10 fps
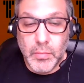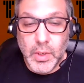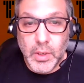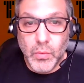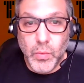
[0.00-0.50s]

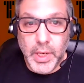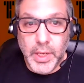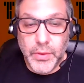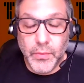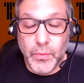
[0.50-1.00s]

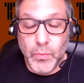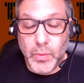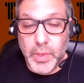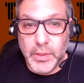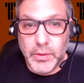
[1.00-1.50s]
with, from what
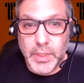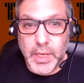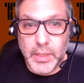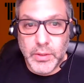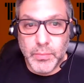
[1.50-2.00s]
we
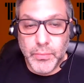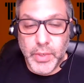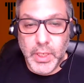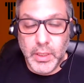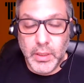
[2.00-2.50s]
understand, some
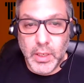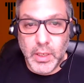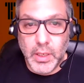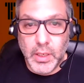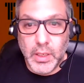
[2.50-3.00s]
pretty
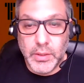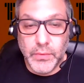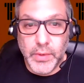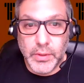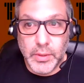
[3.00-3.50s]

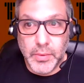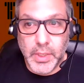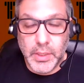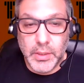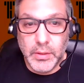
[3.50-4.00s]
severe
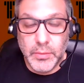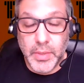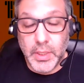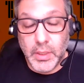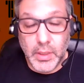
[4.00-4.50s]
stipulations,
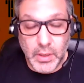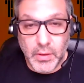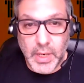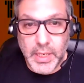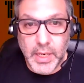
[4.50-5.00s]
but
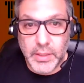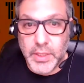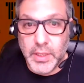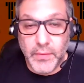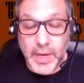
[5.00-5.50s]
I can't say
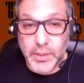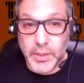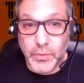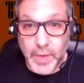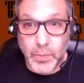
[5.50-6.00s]
that I've
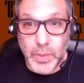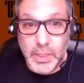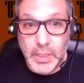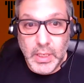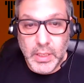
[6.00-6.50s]
actually read one.
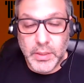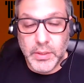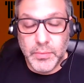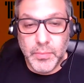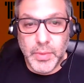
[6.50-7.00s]
This
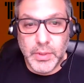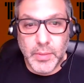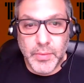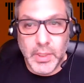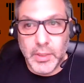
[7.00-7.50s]
has been
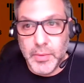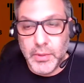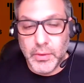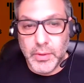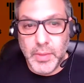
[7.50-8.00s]
something that's been
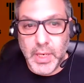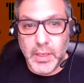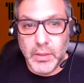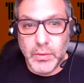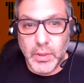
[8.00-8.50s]
told to me
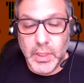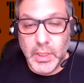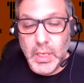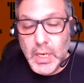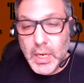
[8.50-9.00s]
anecdotally.
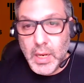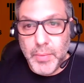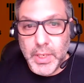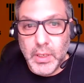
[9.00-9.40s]
But